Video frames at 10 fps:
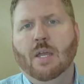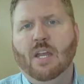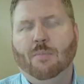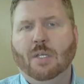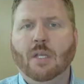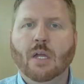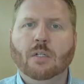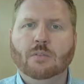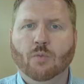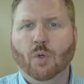and they
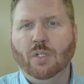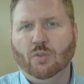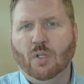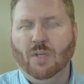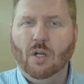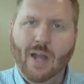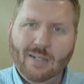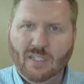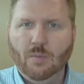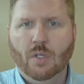begin really sort of
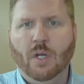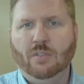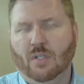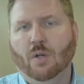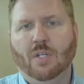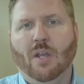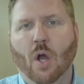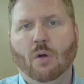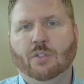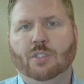interacting with us and our
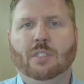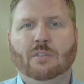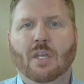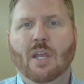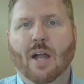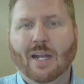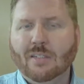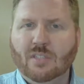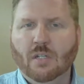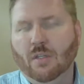technologies, I
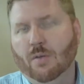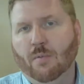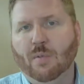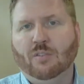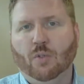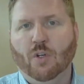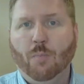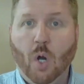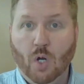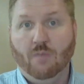consider them to be sort
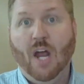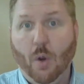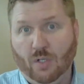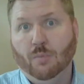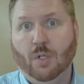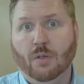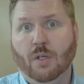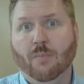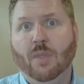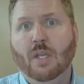of part of our
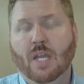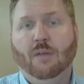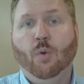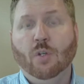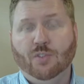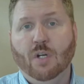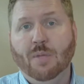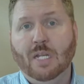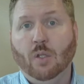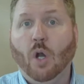community. And of course, there are
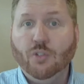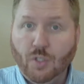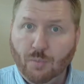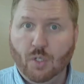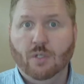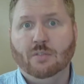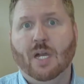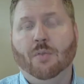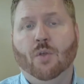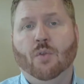many larger communities
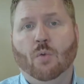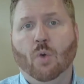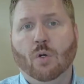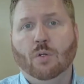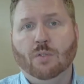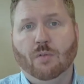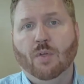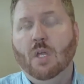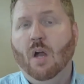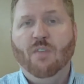out there in the world of
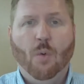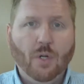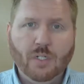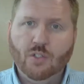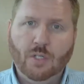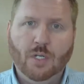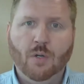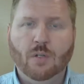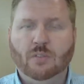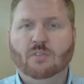network
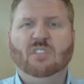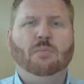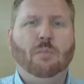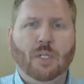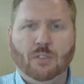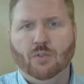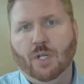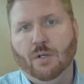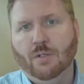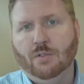engineers, system
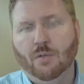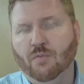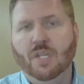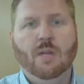administrators, and